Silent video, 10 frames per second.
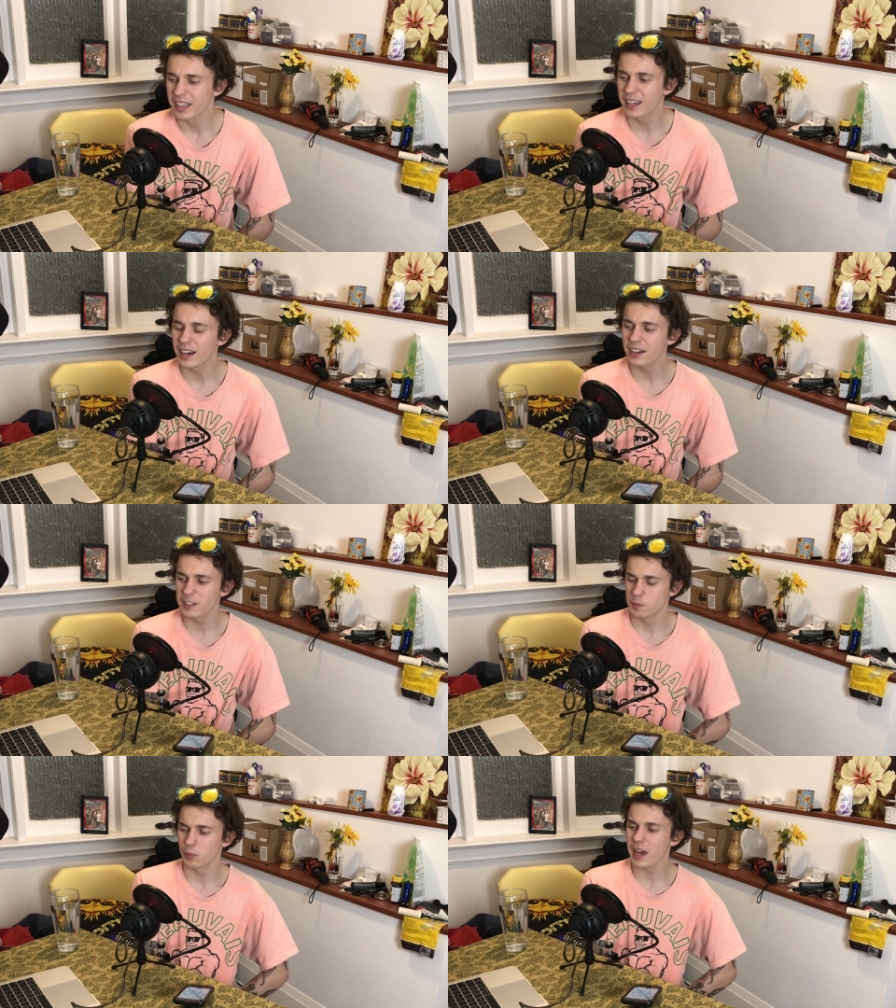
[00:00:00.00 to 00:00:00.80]
Gonna
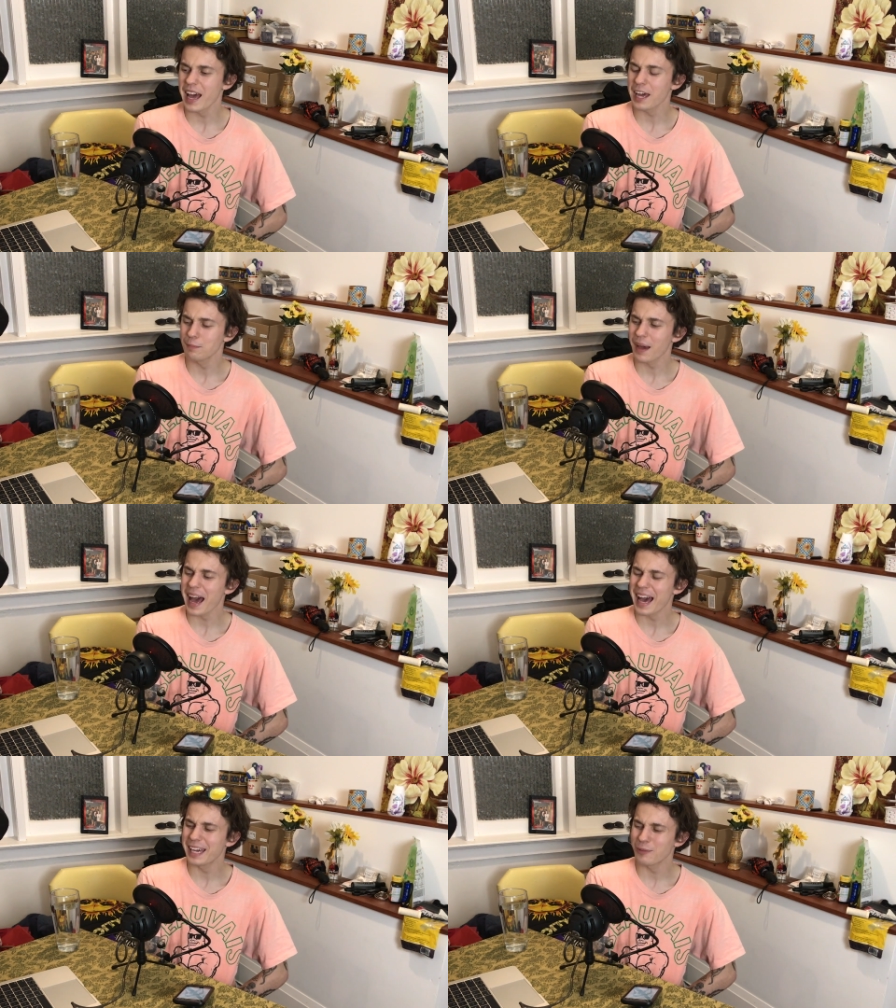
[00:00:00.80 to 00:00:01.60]
spread
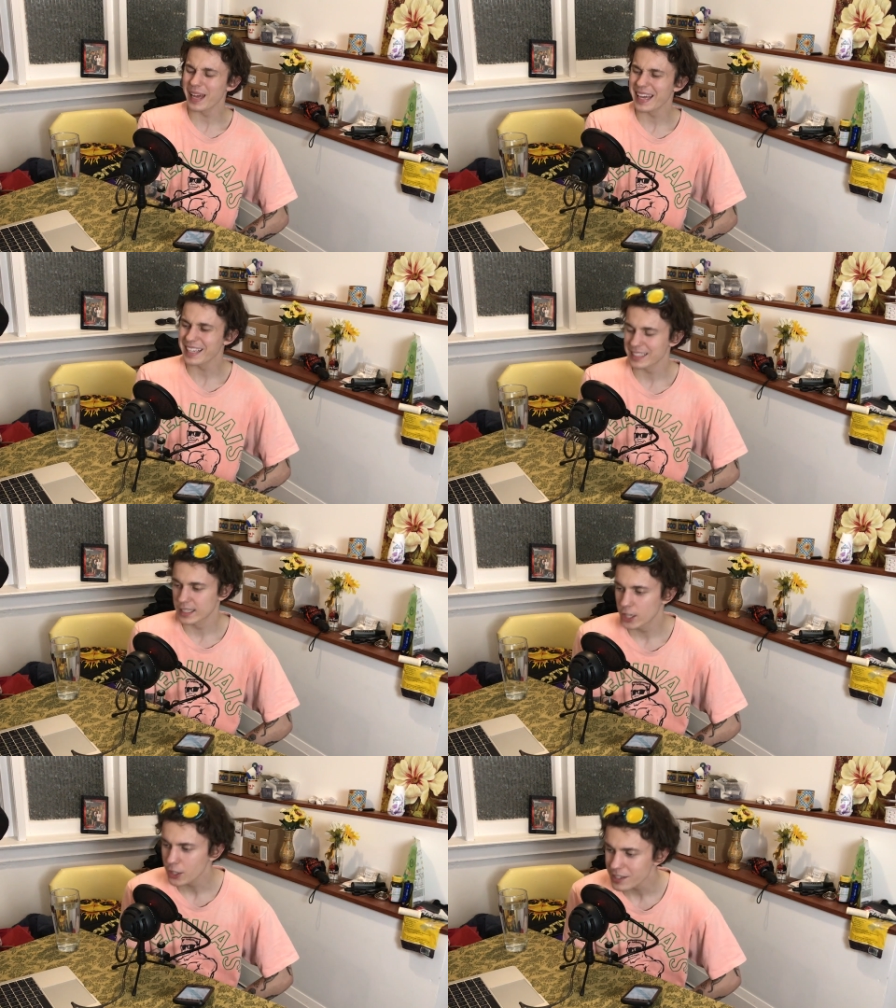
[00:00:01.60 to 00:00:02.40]
my wings,
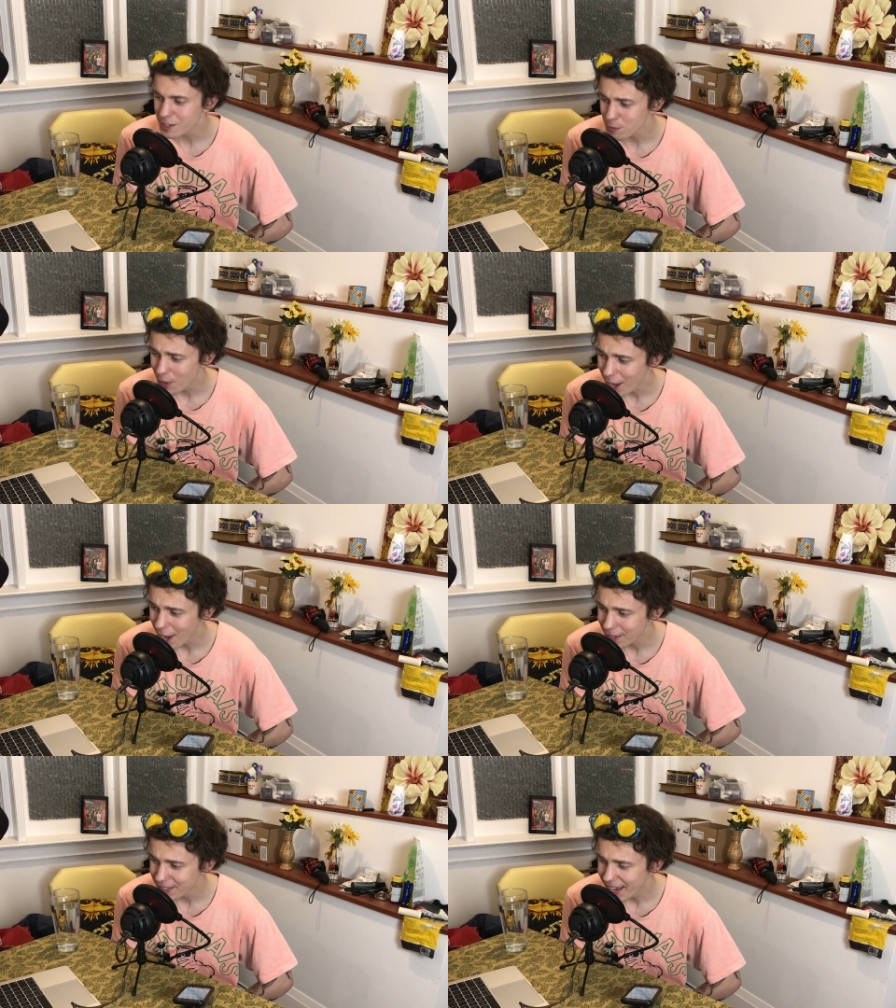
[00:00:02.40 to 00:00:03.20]
Kurtis's
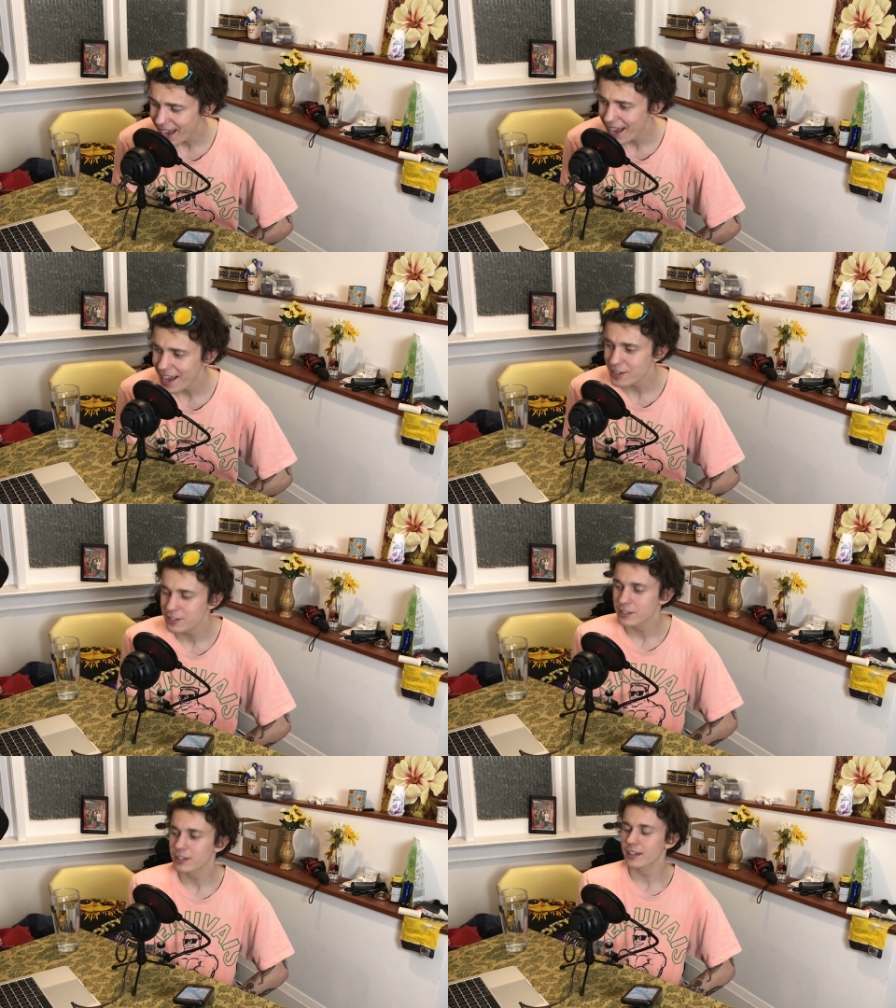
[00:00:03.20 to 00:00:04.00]

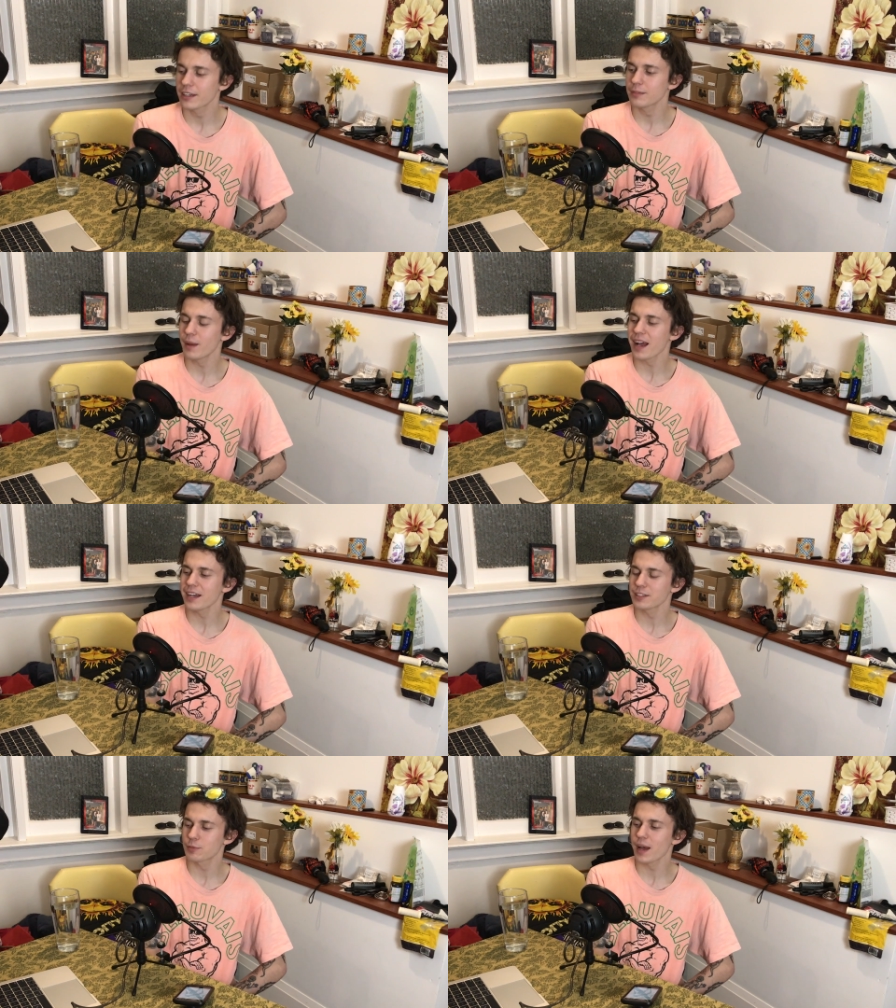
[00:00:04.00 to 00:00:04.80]
podcast. My,
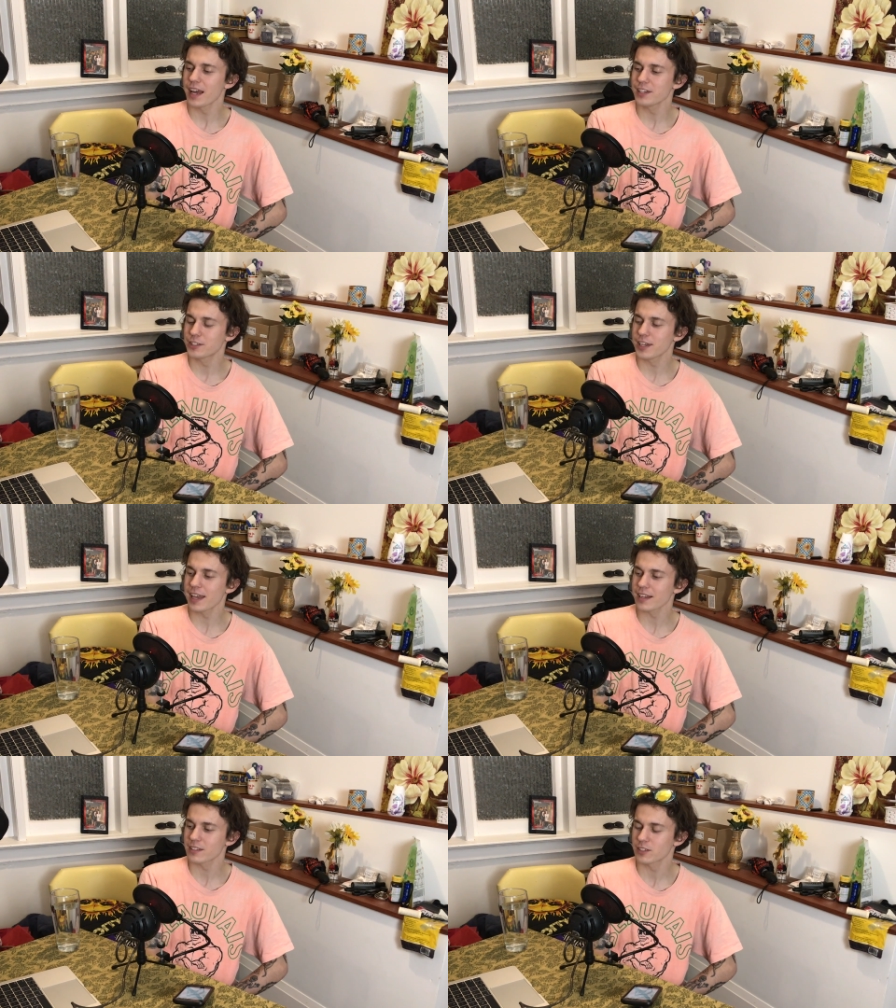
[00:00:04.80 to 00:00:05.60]
it's my
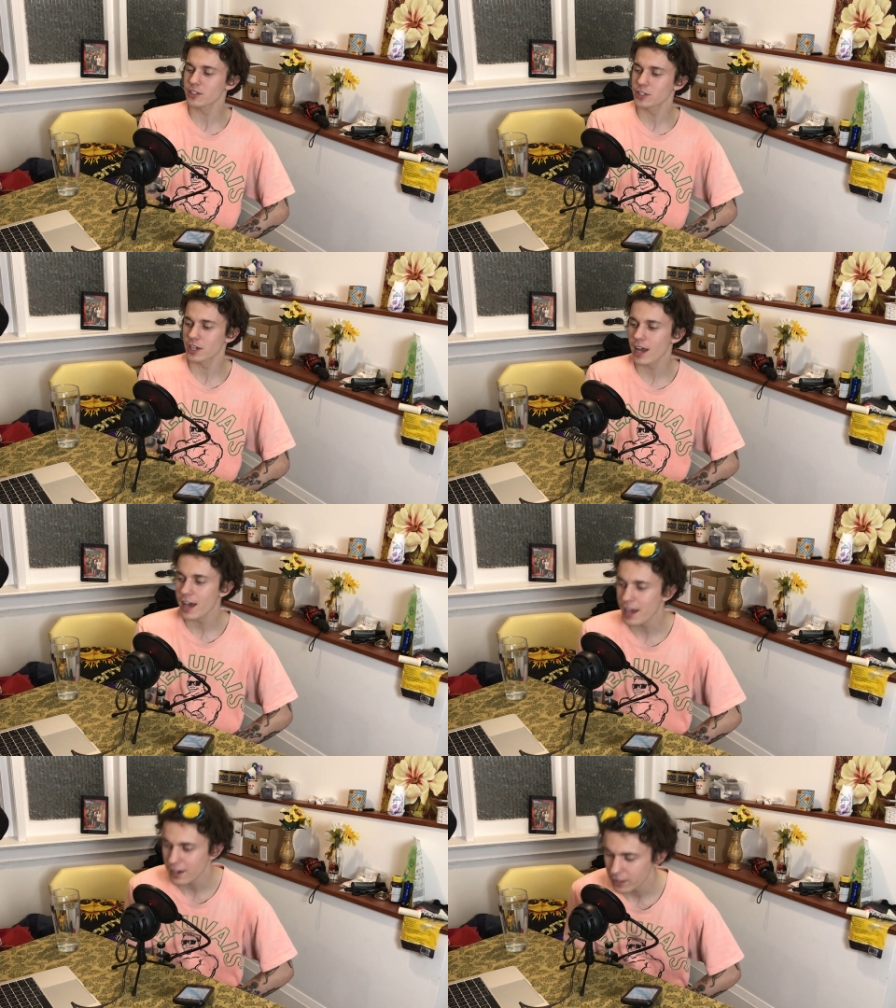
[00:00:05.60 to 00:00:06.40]
chance to
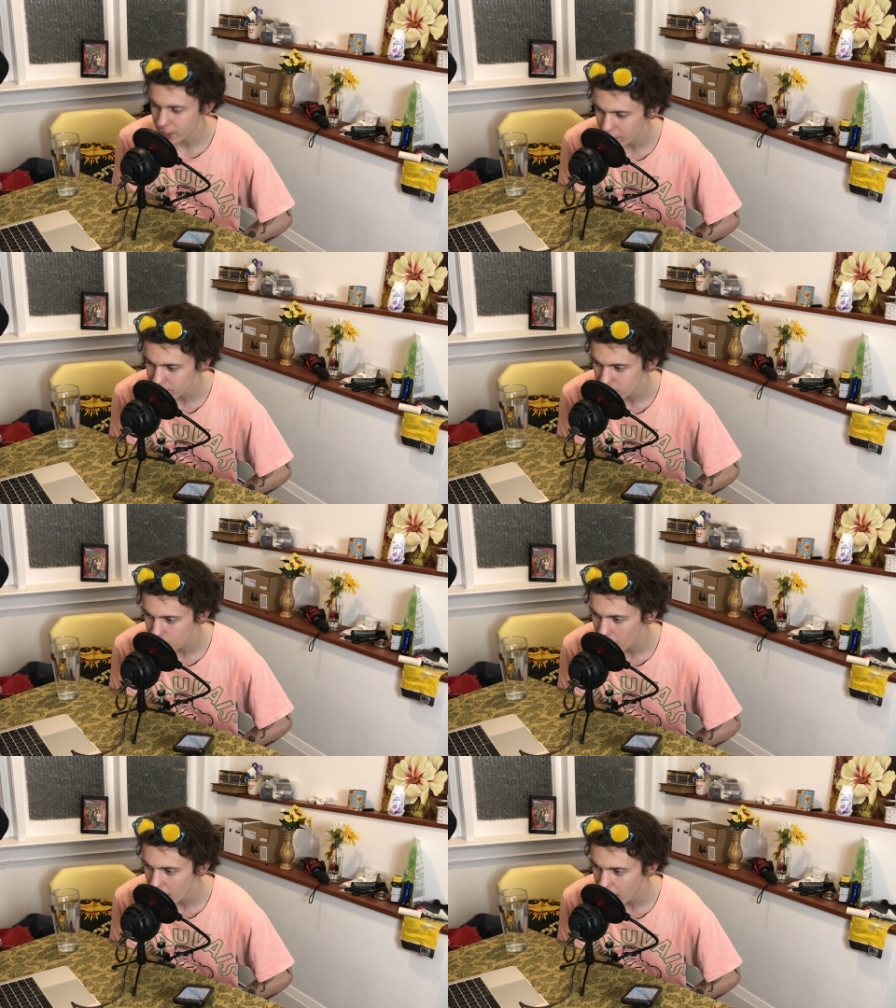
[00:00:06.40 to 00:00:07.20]
shine, Kurtis's
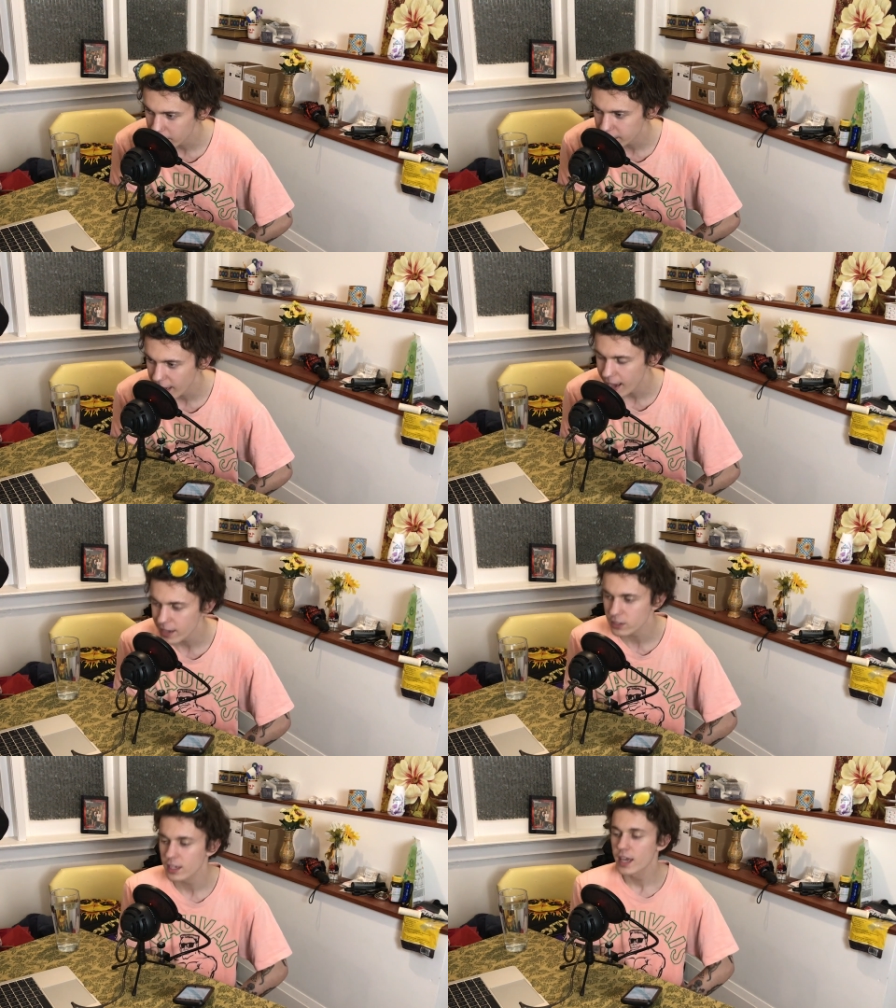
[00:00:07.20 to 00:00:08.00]

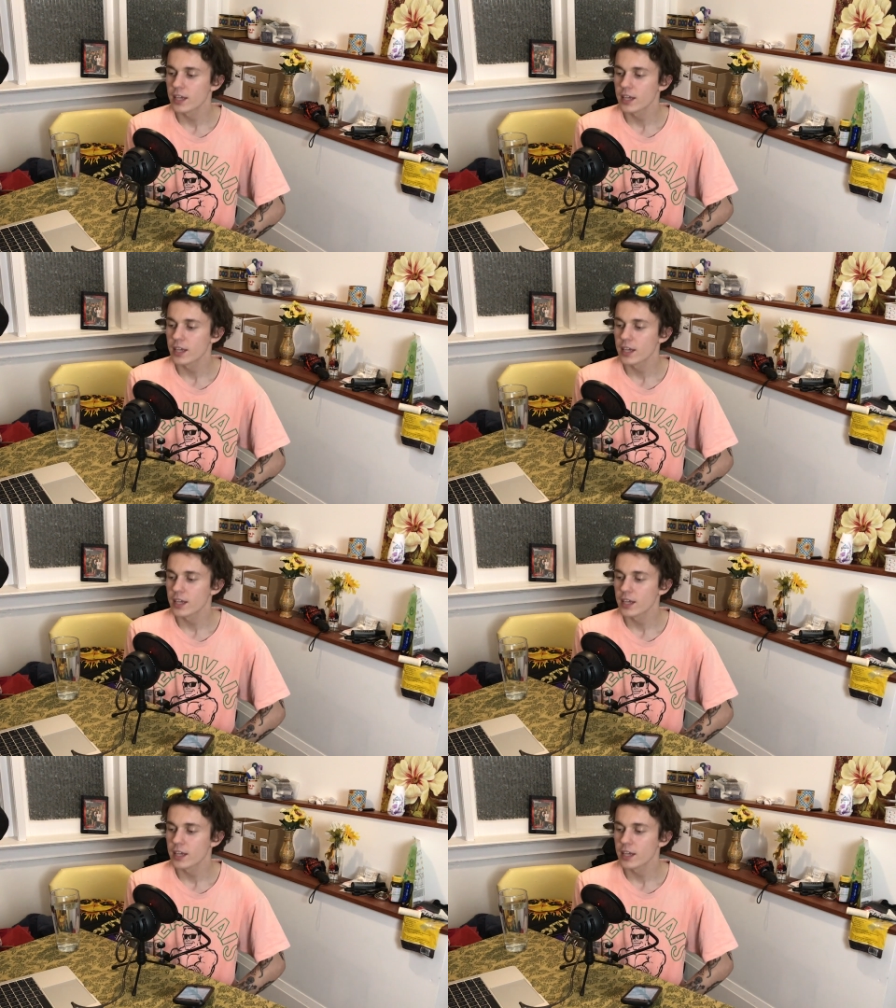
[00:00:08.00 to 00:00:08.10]
podcast.